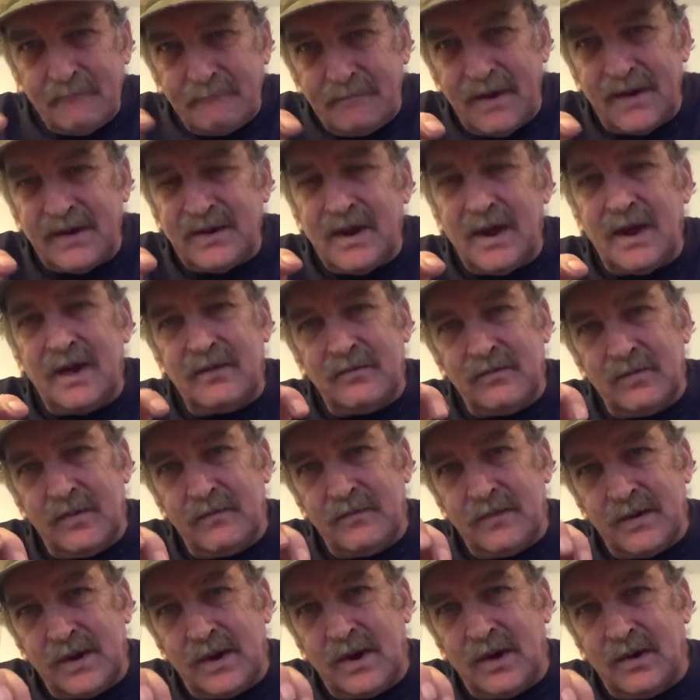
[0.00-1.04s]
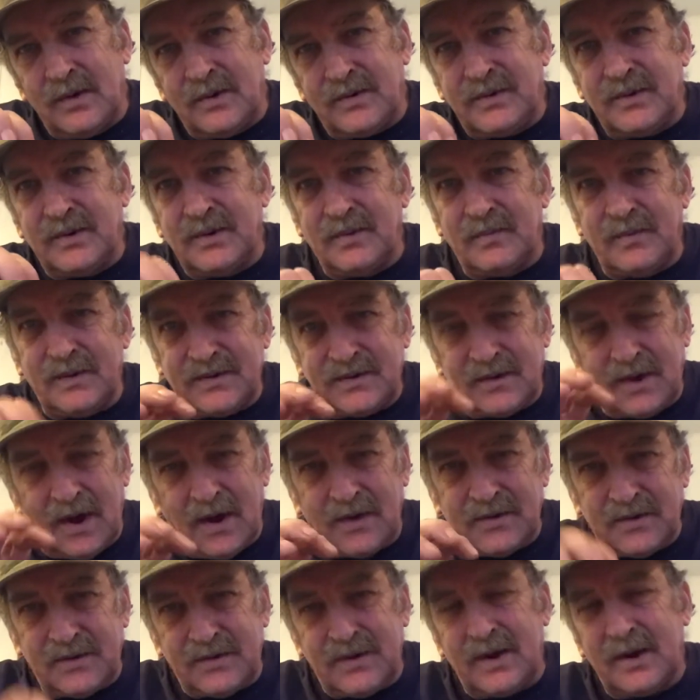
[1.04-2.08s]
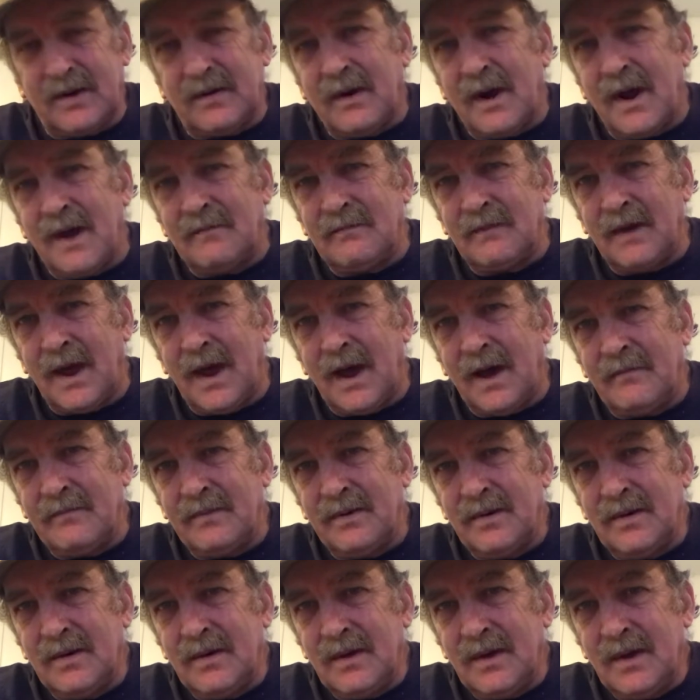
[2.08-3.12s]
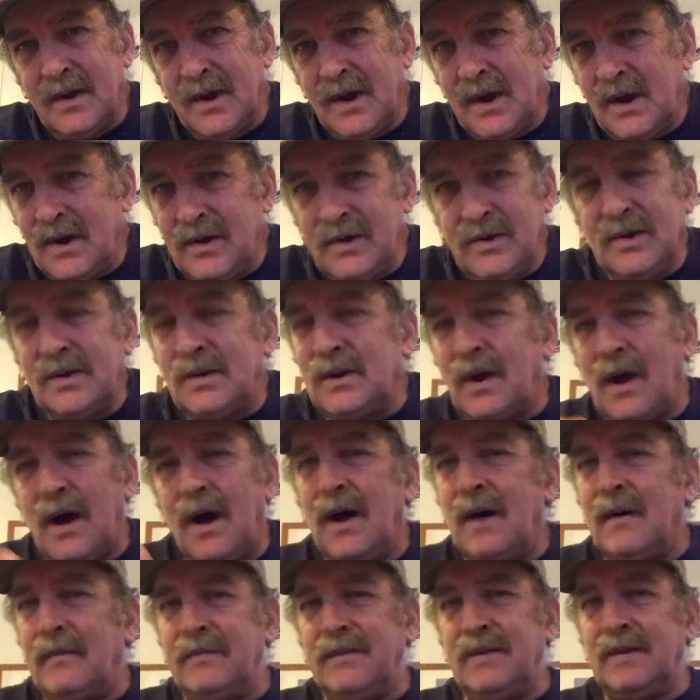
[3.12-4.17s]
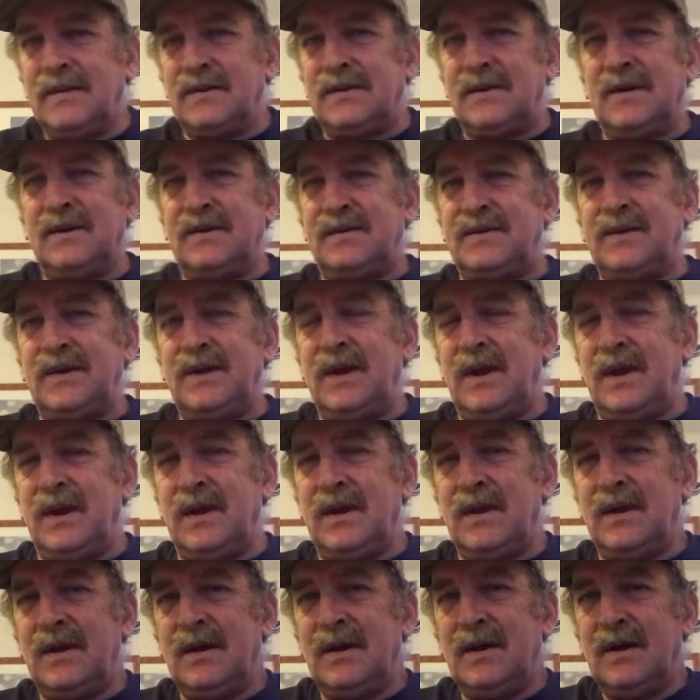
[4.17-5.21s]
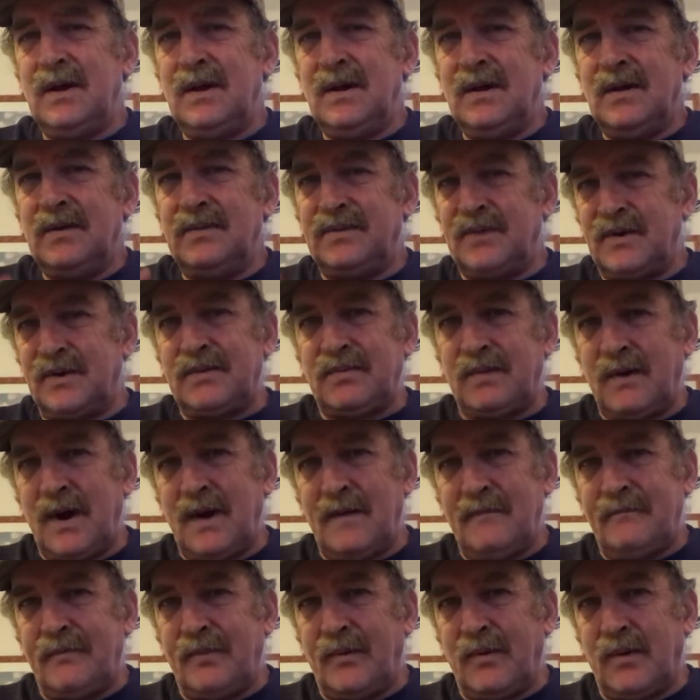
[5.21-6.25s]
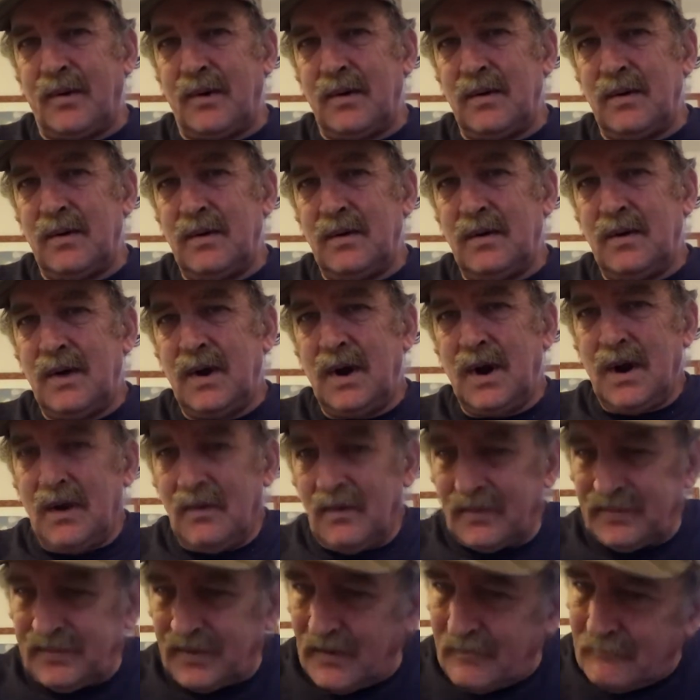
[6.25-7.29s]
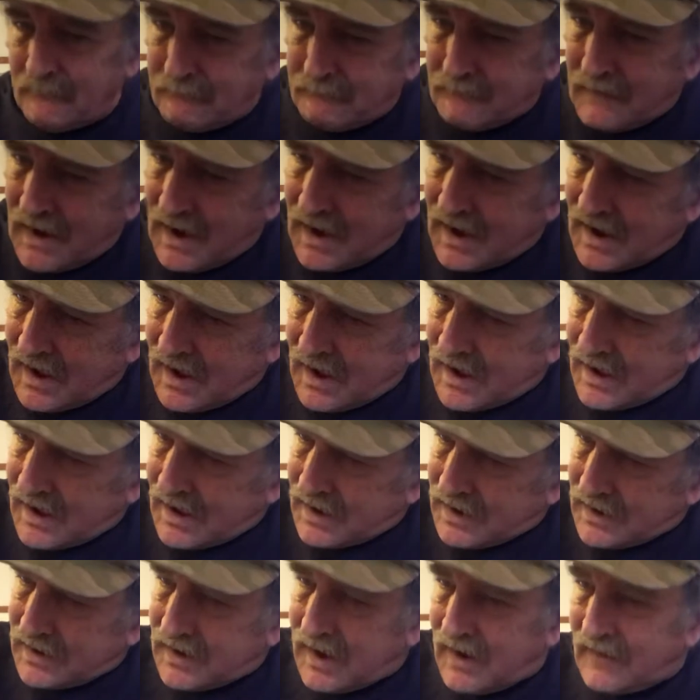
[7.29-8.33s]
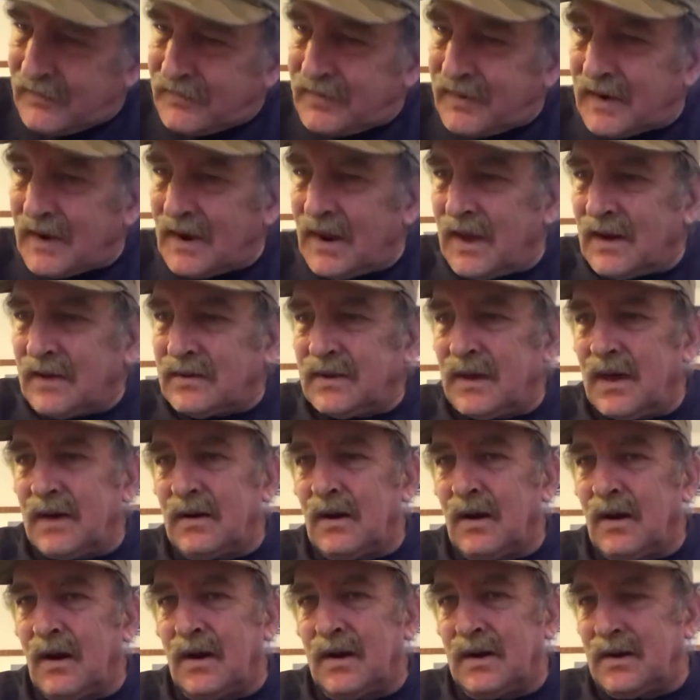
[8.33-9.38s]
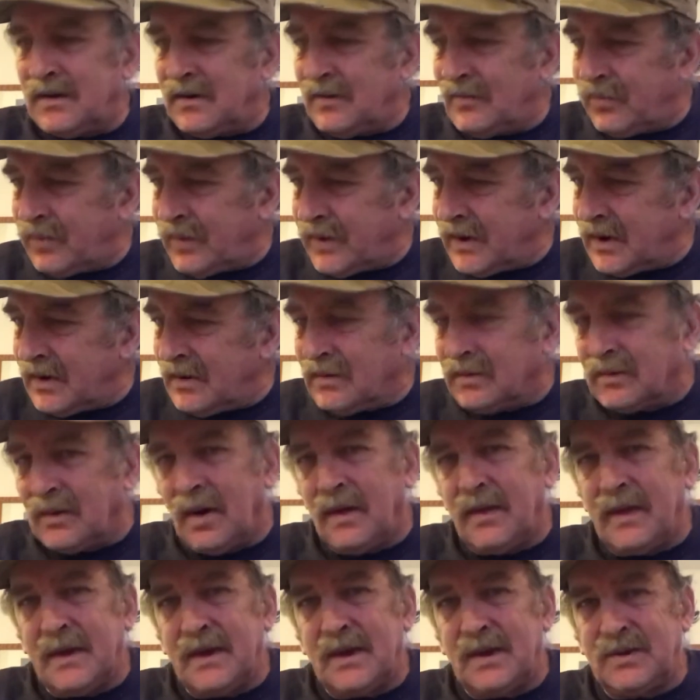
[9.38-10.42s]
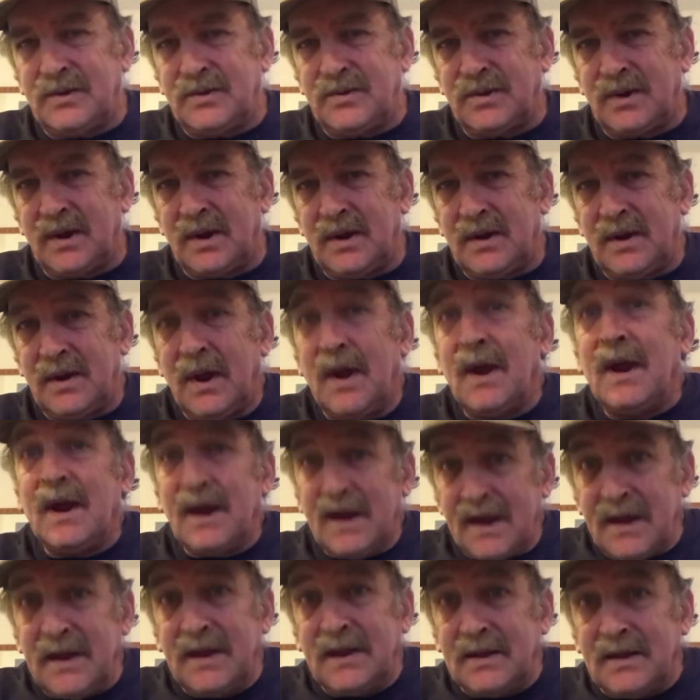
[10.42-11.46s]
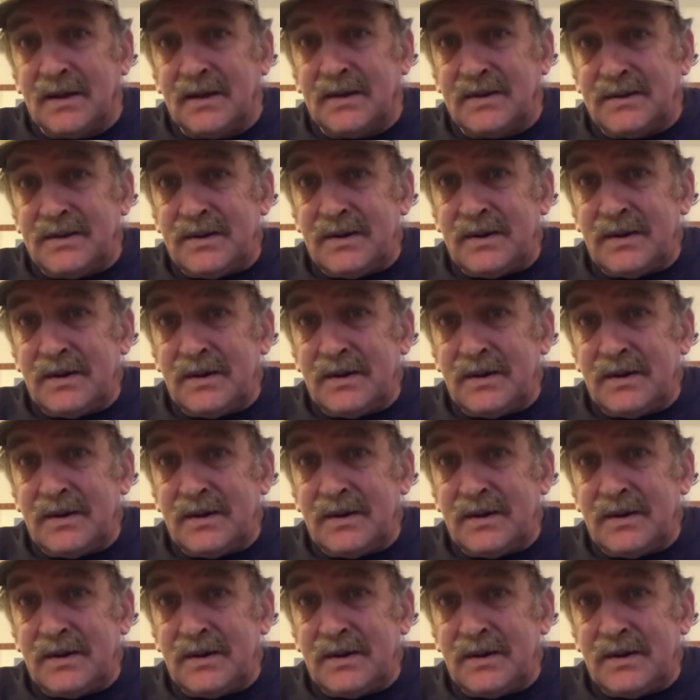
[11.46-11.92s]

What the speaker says: But yet, when we go to the Wisconsin State Crime Lab, you can obviously see this RAV4 with the mud and everything like that on it, and the wheel and all that good shit, is